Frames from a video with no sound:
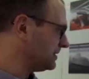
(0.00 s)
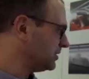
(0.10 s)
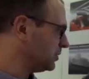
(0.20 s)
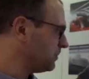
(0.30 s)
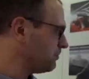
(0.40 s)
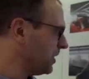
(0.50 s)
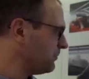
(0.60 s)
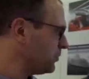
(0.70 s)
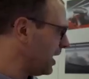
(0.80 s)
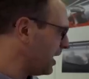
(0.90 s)
So
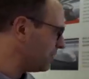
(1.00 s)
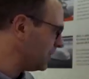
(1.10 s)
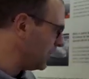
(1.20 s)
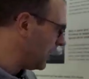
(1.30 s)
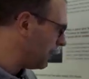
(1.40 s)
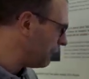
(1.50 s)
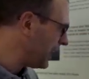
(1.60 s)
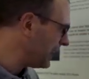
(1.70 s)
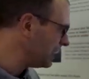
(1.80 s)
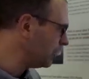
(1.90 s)
if you have the
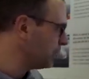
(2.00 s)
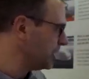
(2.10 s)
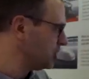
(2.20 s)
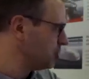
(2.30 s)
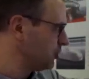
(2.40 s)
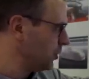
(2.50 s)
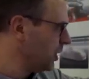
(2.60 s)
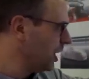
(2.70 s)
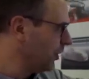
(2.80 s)
pedal ratio